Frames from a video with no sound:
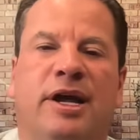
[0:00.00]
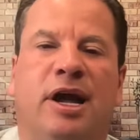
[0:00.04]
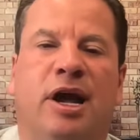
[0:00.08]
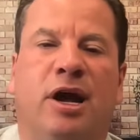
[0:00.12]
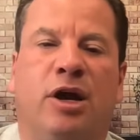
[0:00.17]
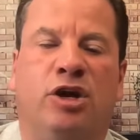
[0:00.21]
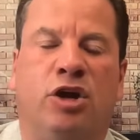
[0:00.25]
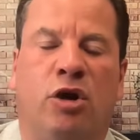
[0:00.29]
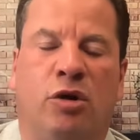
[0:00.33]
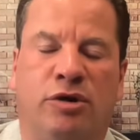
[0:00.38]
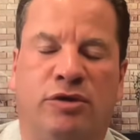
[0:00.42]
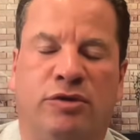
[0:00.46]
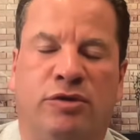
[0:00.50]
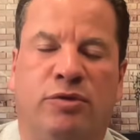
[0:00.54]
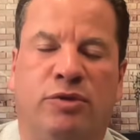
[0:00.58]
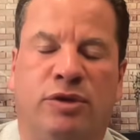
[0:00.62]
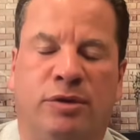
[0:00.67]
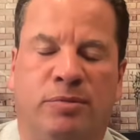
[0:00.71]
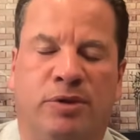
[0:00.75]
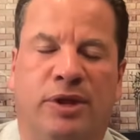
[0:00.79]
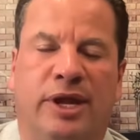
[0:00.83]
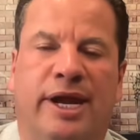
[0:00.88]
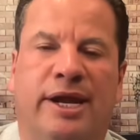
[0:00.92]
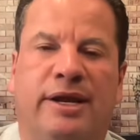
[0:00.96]
going through
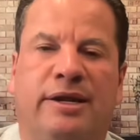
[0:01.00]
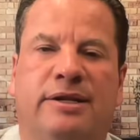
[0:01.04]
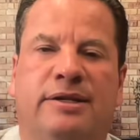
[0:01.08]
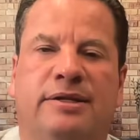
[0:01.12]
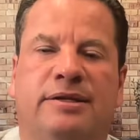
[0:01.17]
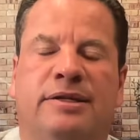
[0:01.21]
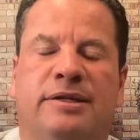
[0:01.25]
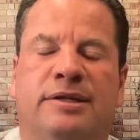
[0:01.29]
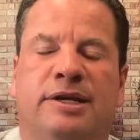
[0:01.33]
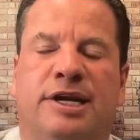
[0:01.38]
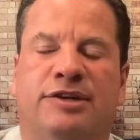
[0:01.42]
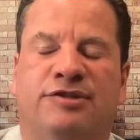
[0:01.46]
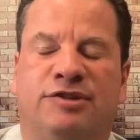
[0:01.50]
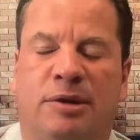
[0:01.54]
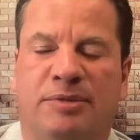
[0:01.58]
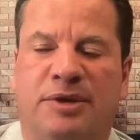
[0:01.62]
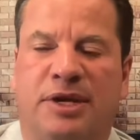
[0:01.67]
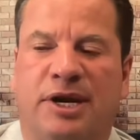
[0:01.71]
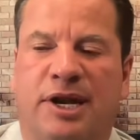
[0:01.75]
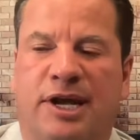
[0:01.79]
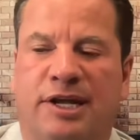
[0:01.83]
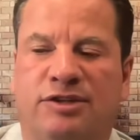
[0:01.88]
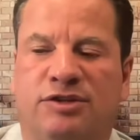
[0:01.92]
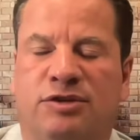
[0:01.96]
with the plan. I dropped
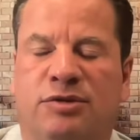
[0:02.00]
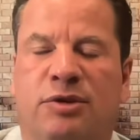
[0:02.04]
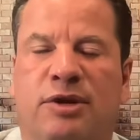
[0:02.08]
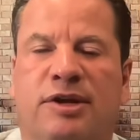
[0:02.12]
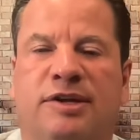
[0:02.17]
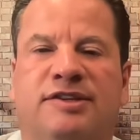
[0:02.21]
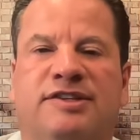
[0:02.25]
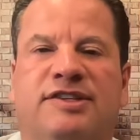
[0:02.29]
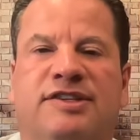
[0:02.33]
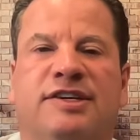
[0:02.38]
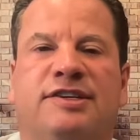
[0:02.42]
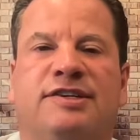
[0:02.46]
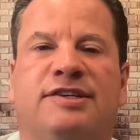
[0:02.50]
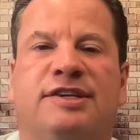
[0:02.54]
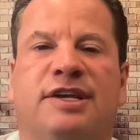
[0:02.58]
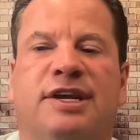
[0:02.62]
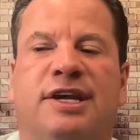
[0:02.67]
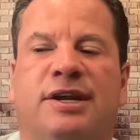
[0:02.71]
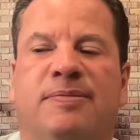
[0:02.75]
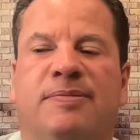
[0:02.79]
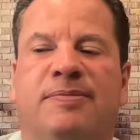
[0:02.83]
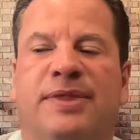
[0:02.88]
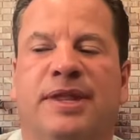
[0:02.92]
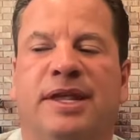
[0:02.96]
out of high school when I was
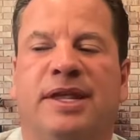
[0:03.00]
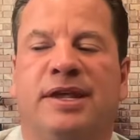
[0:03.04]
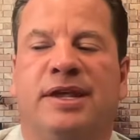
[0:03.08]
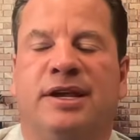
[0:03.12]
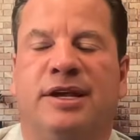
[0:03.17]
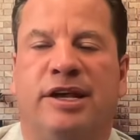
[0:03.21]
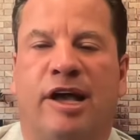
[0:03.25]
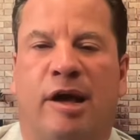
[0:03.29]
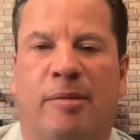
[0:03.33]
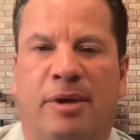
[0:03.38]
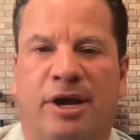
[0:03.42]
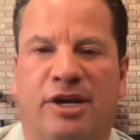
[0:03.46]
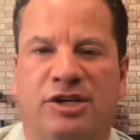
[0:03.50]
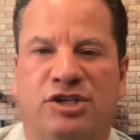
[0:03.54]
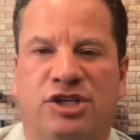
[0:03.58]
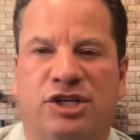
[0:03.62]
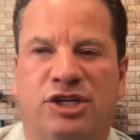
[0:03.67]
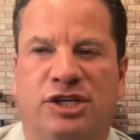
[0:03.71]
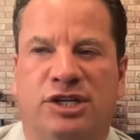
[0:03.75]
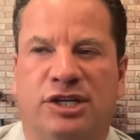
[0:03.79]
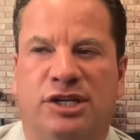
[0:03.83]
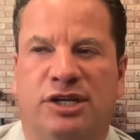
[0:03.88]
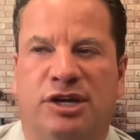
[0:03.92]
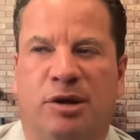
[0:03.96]
16, got my
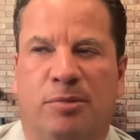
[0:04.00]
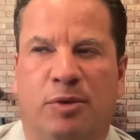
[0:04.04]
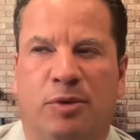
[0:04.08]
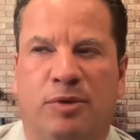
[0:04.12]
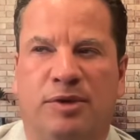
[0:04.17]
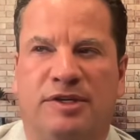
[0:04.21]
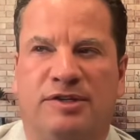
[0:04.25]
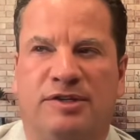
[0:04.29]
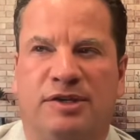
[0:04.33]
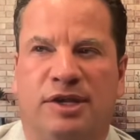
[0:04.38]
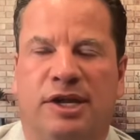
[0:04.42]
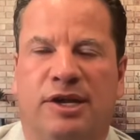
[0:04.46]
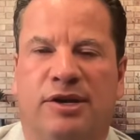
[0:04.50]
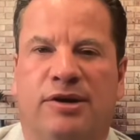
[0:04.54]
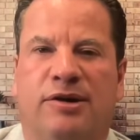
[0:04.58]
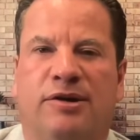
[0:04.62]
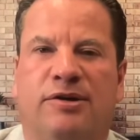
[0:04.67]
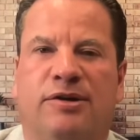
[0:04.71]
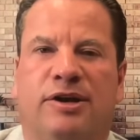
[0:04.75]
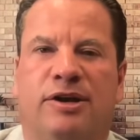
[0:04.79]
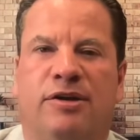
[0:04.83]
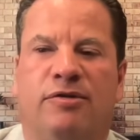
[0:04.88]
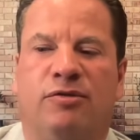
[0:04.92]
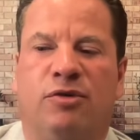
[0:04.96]
GED a couple weeks
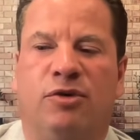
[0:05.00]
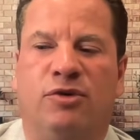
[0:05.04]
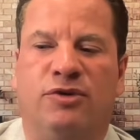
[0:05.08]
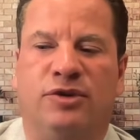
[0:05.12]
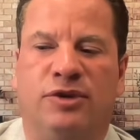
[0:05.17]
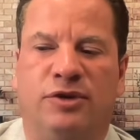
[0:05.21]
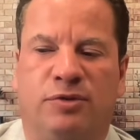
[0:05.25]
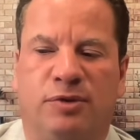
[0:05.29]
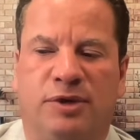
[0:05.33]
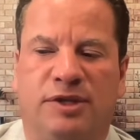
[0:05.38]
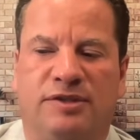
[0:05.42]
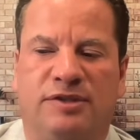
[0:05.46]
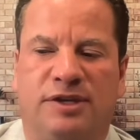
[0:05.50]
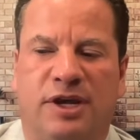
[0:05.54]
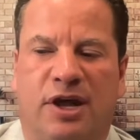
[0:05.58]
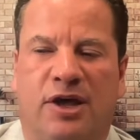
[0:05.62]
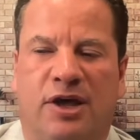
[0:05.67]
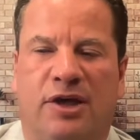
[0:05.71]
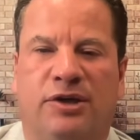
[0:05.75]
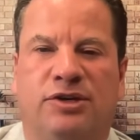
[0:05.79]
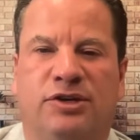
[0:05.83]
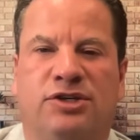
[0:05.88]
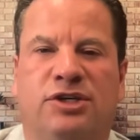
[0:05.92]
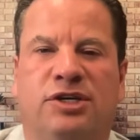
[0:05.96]
later, enrolled in Queens
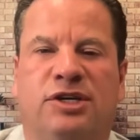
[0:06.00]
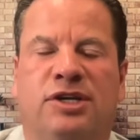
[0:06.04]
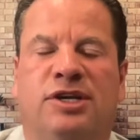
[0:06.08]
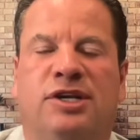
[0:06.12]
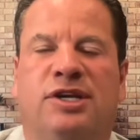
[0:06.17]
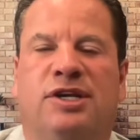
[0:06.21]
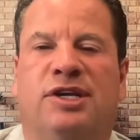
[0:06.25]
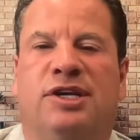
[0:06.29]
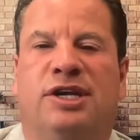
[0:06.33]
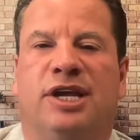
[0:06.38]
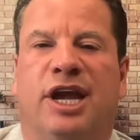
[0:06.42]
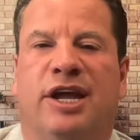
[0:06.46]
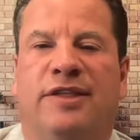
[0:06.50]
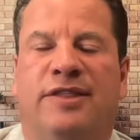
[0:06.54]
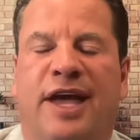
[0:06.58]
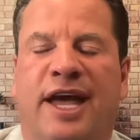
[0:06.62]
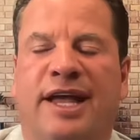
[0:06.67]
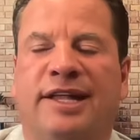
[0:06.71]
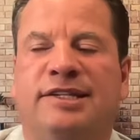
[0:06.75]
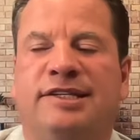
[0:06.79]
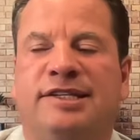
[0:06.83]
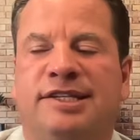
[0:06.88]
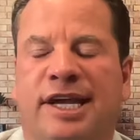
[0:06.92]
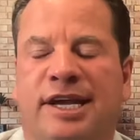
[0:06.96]
College. And
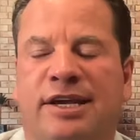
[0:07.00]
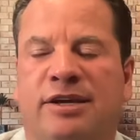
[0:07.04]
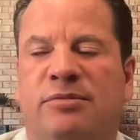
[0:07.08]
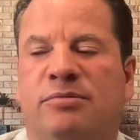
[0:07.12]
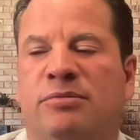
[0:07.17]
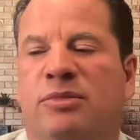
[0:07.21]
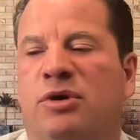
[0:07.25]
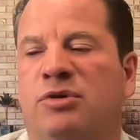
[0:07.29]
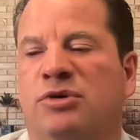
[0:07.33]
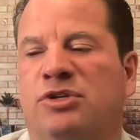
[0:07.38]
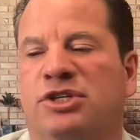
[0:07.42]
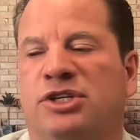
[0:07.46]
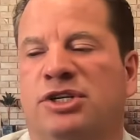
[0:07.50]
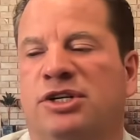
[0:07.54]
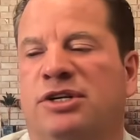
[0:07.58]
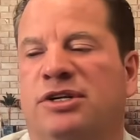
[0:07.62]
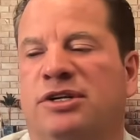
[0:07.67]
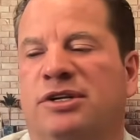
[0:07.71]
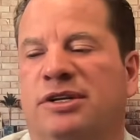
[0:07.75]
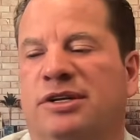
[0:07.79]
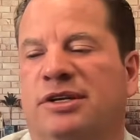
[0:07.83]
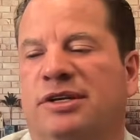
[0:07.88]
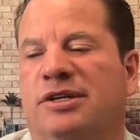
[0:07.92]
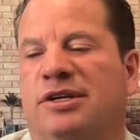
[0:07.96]
that set in
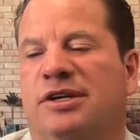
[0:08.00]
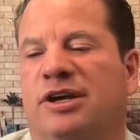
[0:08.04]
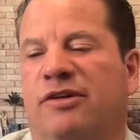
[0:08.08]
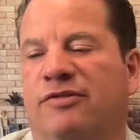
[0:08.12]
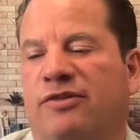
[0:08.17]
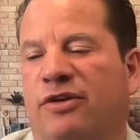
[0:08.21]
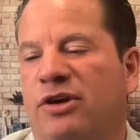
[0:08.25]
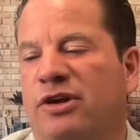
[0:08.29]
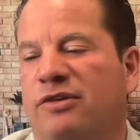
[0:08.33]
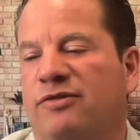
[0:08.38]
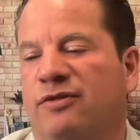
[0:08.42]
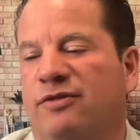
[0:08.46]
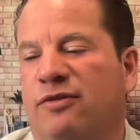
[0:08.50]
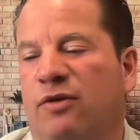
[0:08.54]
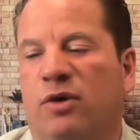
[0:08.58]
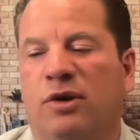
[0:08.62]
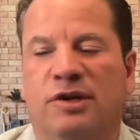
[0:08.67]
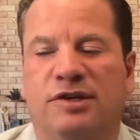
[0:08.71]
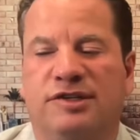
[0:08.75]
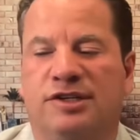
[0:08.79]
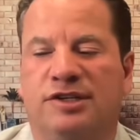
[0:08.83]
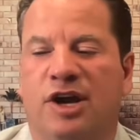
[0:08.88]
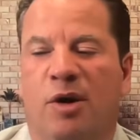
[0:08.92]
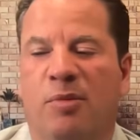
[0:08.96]
motion a very
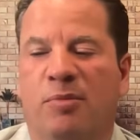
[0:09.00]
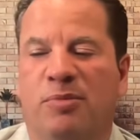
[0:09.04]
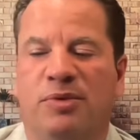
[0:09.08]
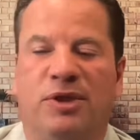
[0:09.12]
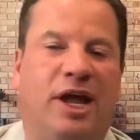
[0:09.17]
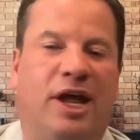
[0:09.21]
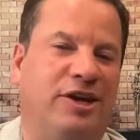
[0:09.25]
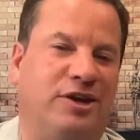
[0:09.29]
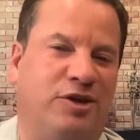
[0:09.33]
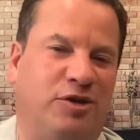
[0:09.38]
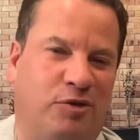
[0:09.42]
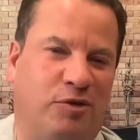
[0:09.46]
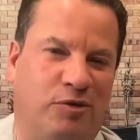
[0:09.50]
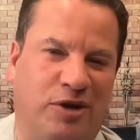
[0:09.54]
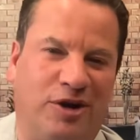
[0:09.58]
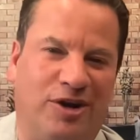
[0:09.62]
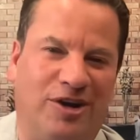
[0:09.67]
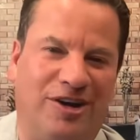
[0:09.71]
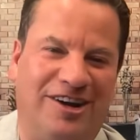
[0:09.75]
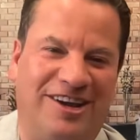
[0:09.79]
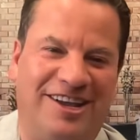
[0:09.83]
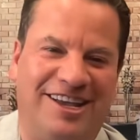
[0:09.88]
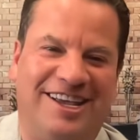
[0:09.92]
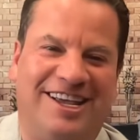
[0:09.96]
Forrest Gump like
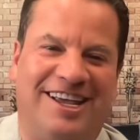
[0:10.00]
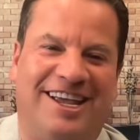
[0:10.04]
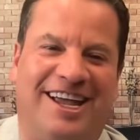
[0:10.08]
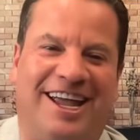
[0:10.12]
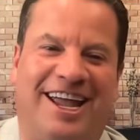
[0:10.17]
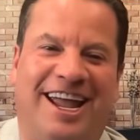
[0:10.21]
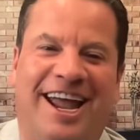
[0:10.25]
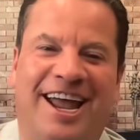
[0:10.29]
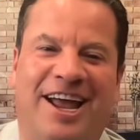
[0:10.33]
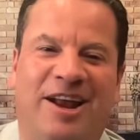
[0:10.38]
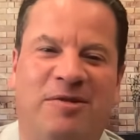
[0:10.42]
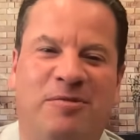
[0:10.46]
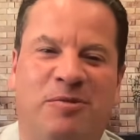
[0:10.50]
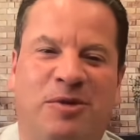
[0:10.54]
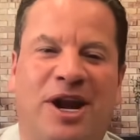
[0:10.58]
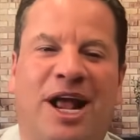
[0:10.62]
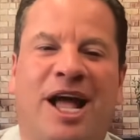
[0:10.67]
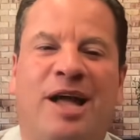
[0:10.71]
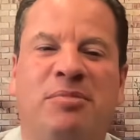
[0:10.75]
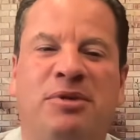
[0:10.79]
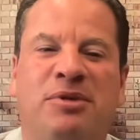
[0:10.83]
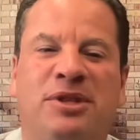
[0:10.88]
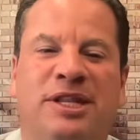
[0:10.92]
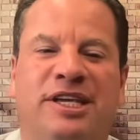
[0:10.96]
career. And what
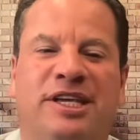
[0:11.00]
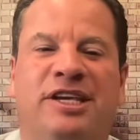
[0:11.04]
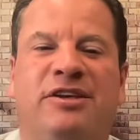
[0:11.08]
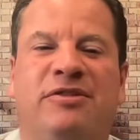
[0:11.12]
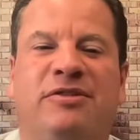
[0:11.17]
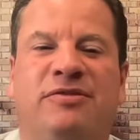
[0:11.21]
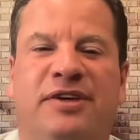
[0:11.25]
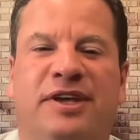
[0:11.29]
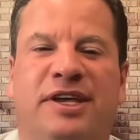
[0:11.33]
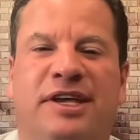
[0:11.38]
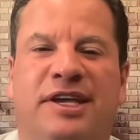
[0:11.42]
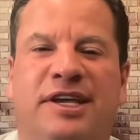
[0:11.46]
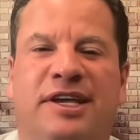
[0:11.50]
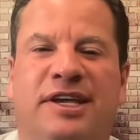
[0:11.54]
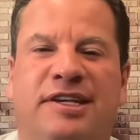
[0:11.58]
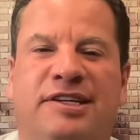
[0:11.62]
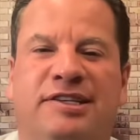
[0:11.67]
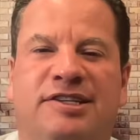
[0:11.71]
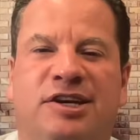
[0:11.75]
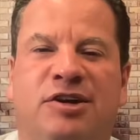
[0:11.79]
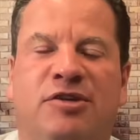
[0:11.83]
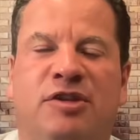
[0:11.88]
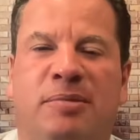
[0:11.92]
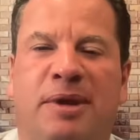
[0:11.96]
I believe
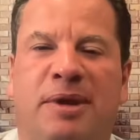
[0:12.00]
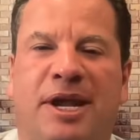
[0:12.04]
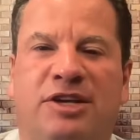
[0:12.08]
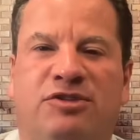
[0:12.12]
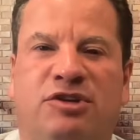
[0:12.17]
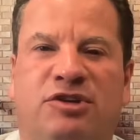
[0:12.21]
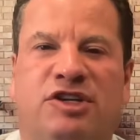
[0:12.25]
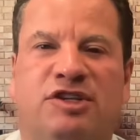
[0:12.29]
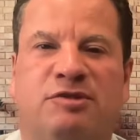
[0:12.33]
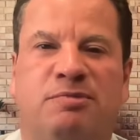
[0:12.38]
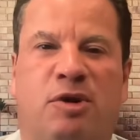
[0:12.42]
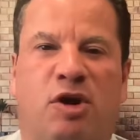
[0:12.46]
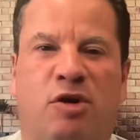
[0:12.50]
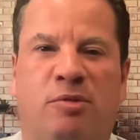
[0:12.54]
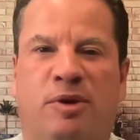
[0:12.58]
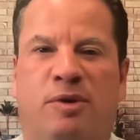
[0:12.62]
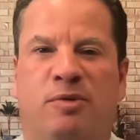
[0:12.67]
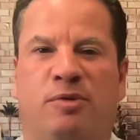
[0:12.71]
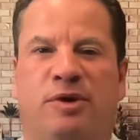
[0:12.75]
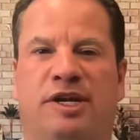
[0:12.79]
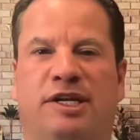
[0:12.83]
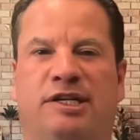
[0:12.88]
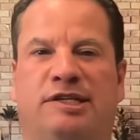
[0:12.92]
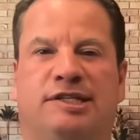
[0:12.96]
is, the Matrix
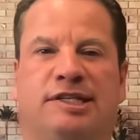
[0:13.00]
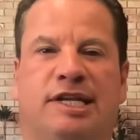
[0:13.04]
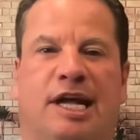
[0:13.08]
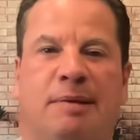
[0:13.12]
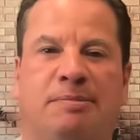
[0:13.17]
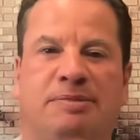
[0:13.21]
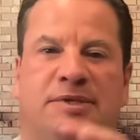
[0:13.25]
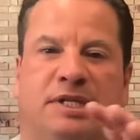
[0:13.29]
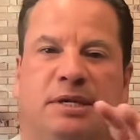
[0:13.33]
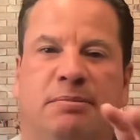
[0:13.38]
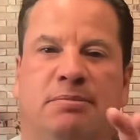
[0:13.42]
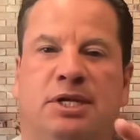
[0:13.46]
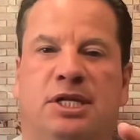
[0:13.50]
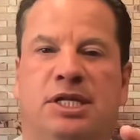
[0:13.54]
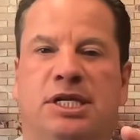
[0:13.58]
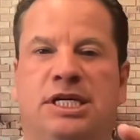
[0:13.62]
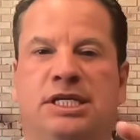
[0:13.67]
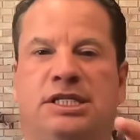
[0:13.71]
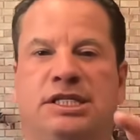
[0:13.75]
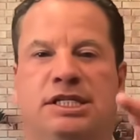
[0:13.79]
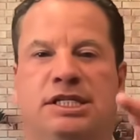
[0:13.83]
moment when he stops the bullet.